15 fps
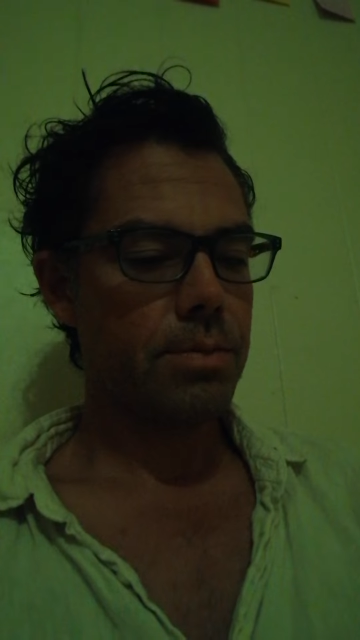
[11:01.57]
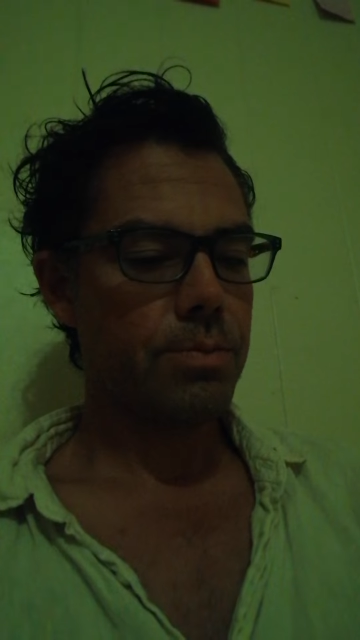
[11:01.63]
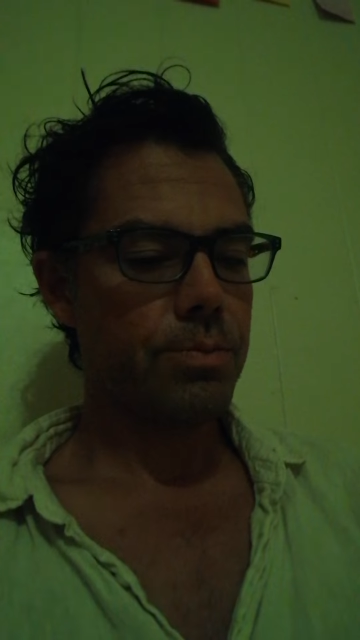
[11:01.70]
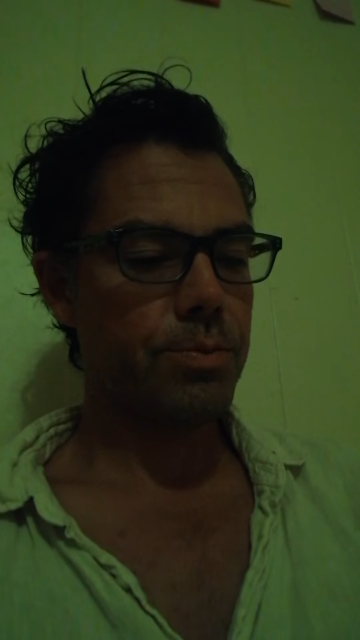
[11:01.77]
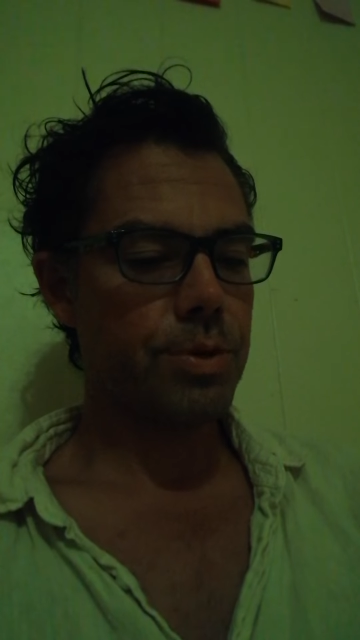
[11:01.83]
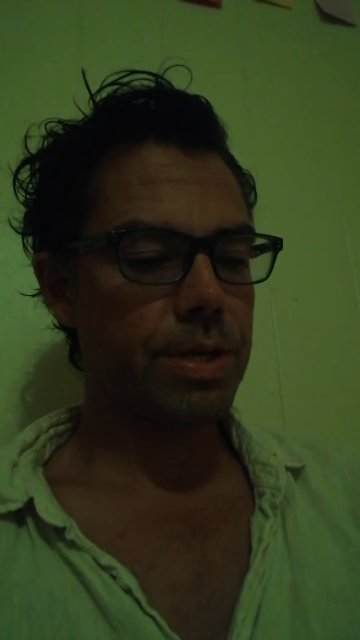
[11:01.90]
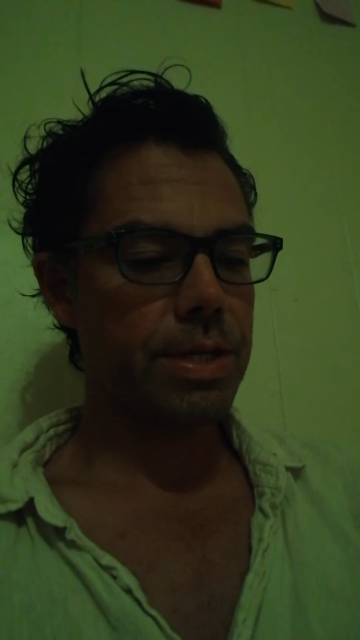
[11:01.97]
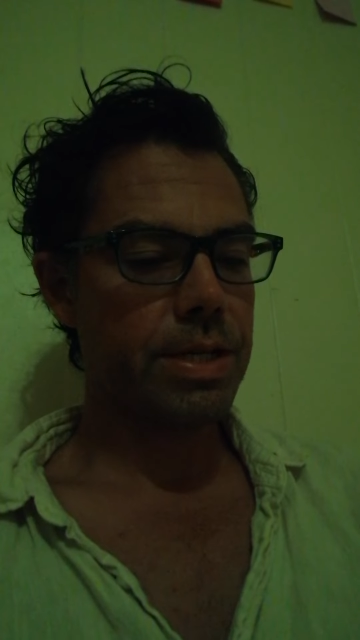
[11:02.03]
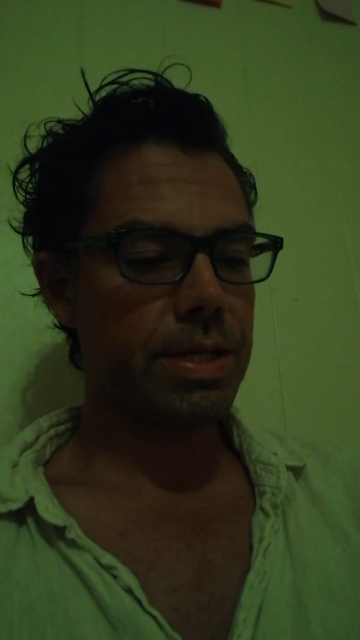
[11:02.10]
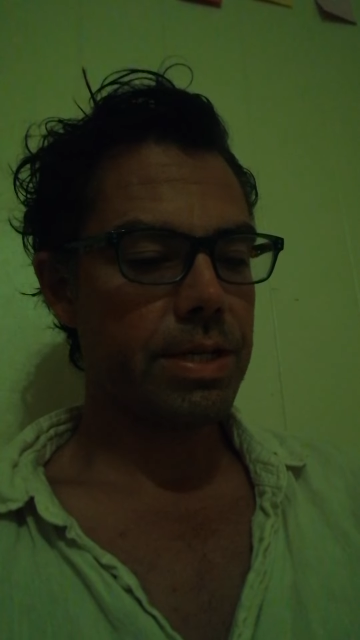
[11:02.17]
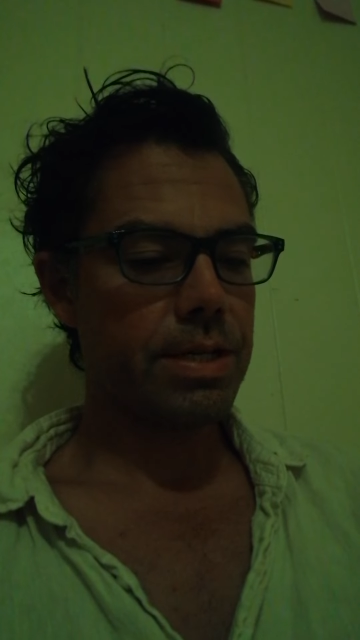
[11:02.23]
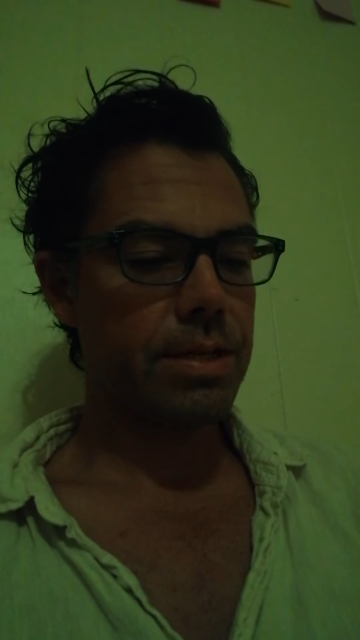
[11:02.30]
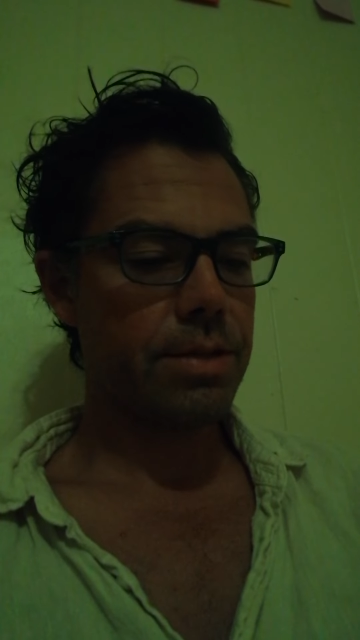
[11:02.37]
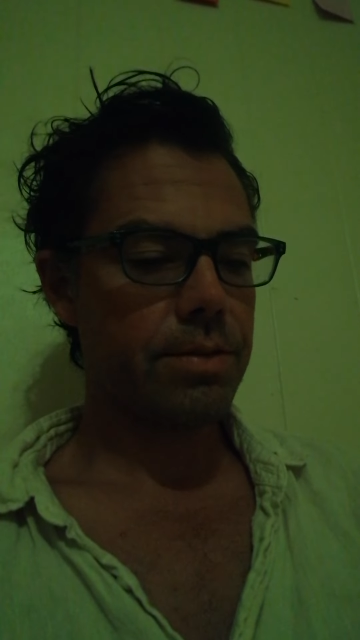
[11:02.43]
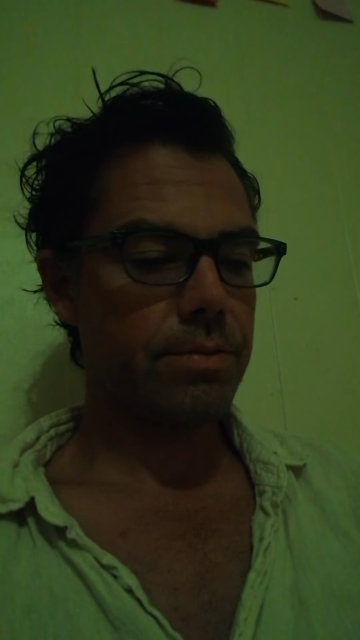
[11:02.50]

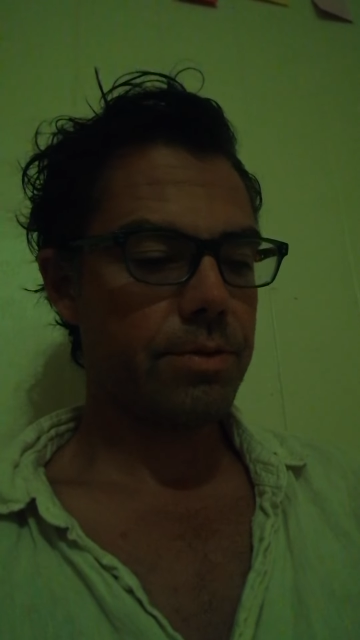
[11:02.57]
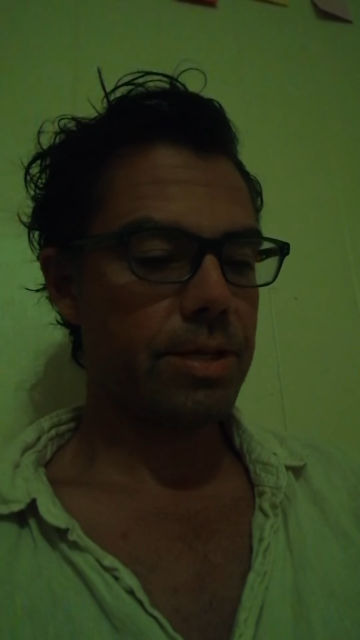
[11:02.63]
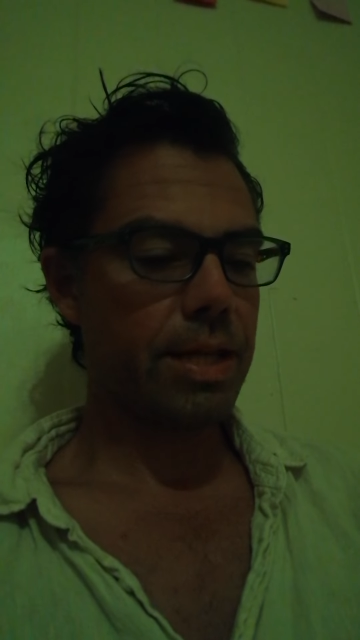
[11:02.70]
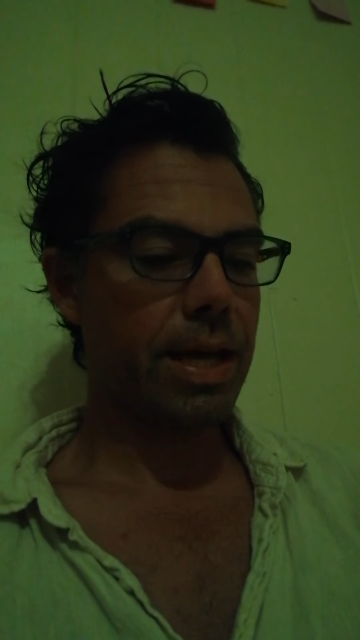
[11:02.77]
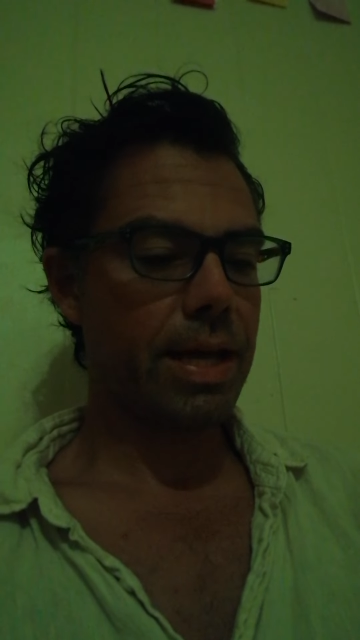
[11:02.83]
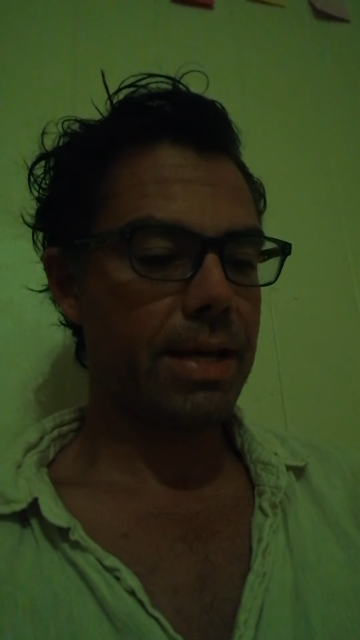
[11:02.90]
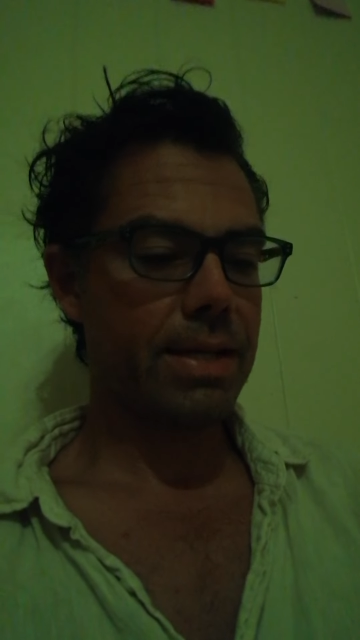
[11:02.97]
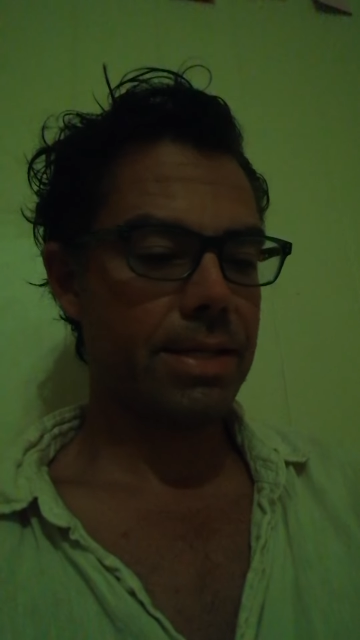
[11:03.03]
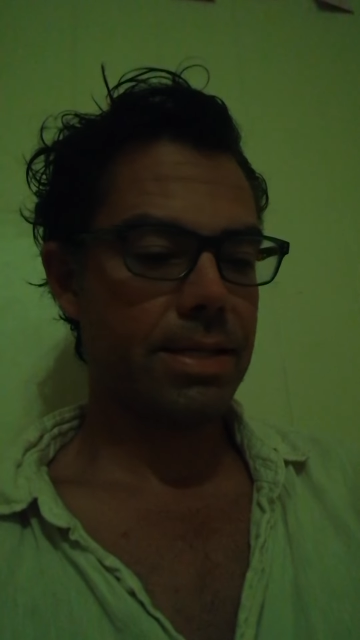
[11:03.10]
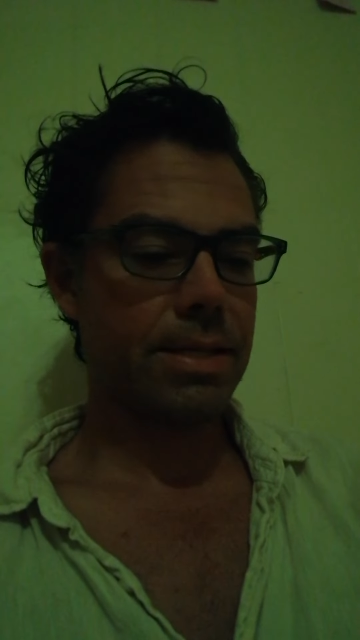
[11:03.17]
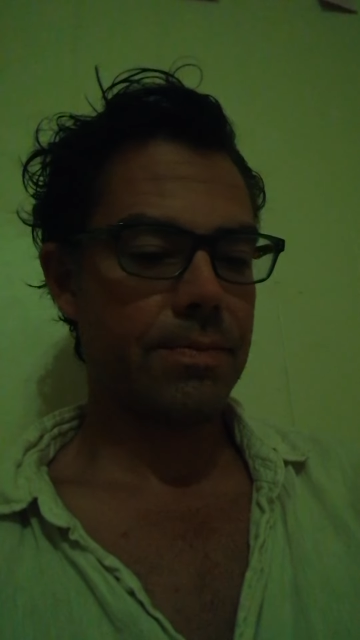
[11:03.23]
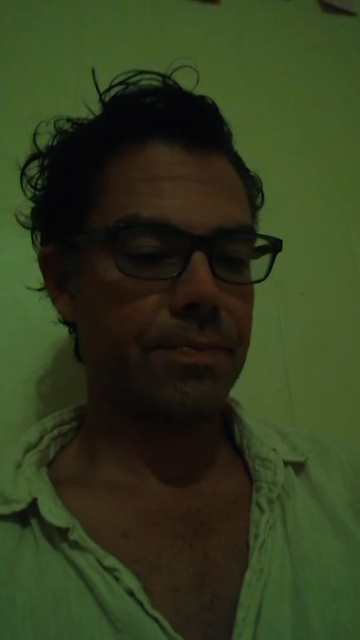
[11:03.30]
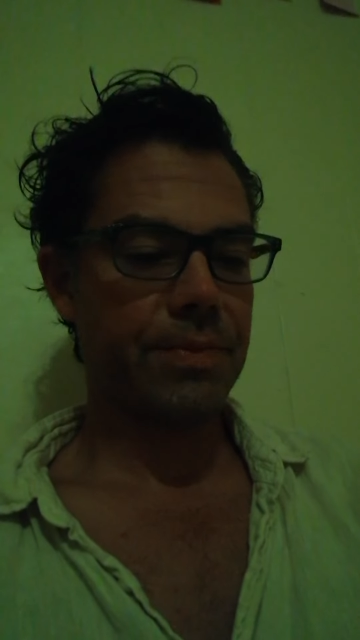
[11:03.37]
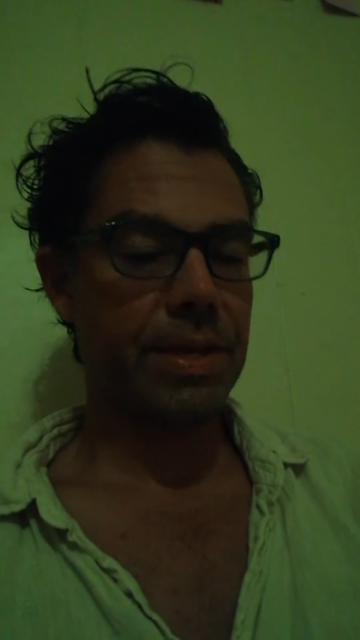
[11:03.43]
Breathe, relax,